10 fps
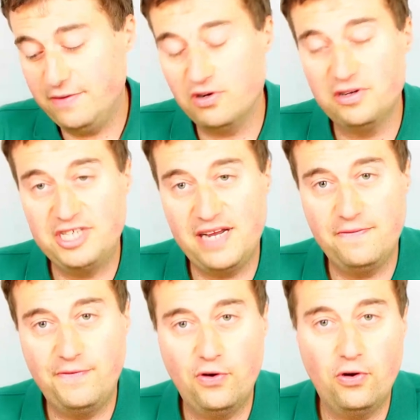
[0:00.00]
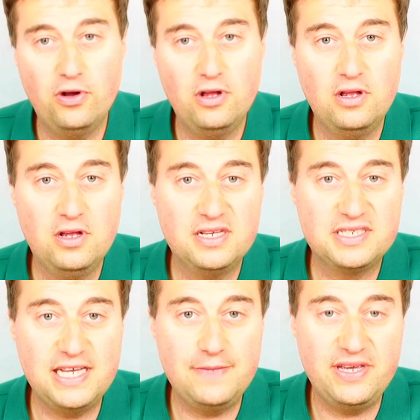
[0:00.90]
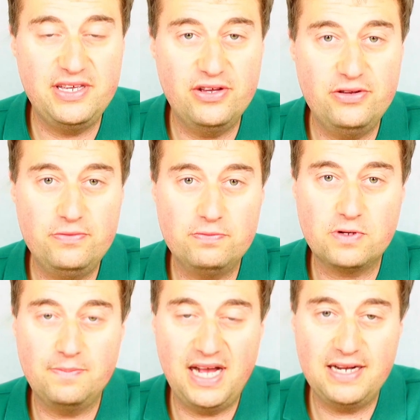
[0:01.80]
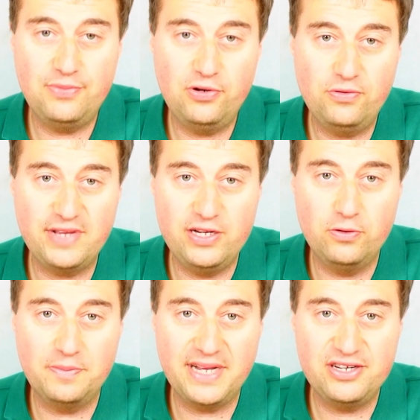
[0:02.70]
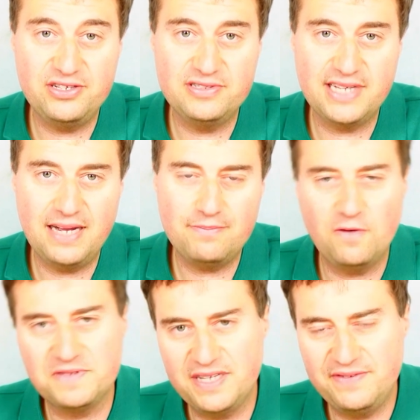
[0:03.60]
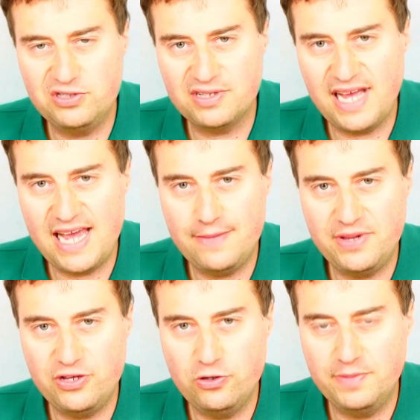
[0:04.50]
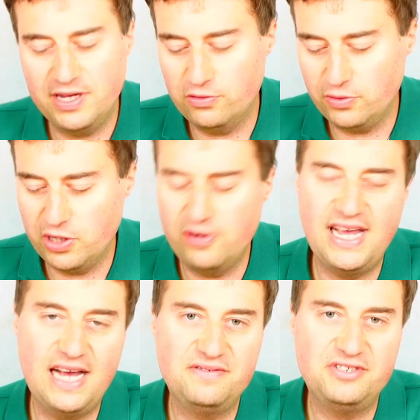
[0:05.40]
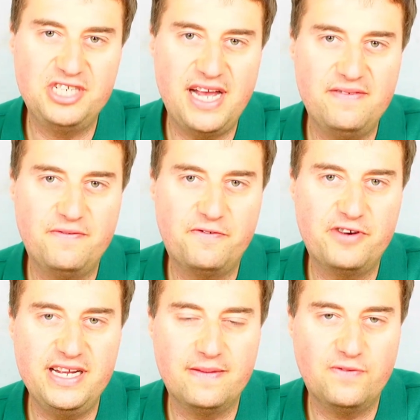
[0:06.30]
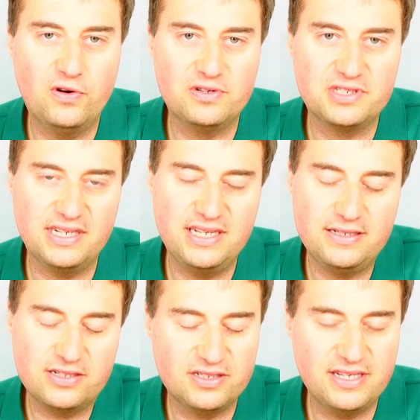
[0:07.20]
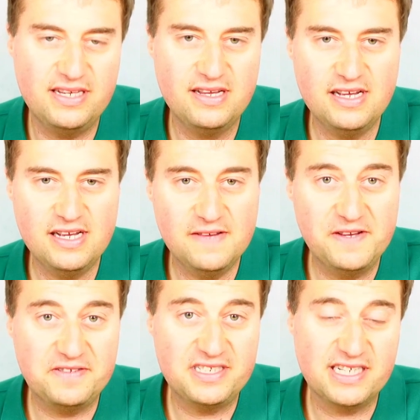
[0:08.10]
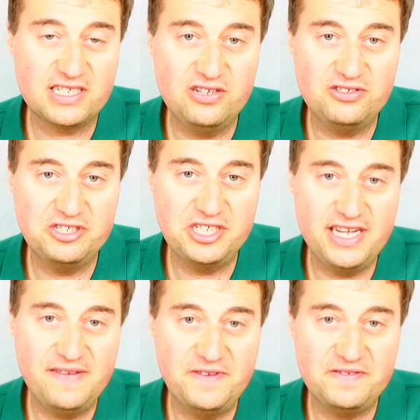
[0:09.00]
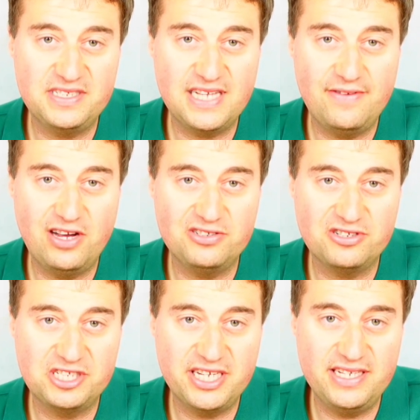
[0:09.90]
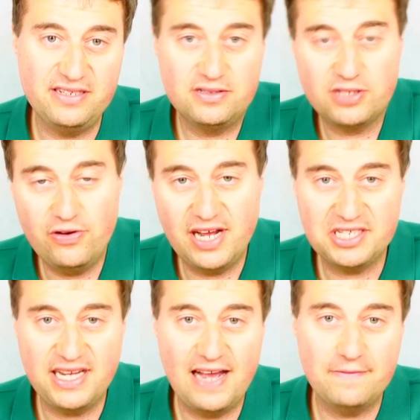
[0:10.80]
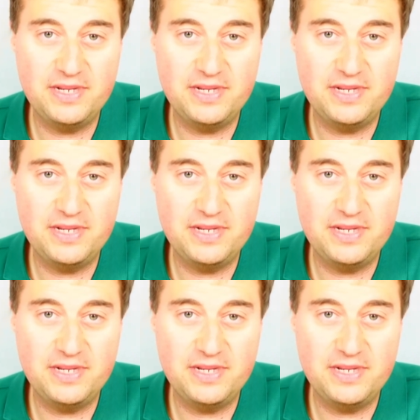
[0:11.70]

you've got a Gen 4 CPU compatible, then you will be able to use that. Obviously, if you're using an APU build, you only have Gen 3, unfortunately, because the 5600G and 5700G don't actually have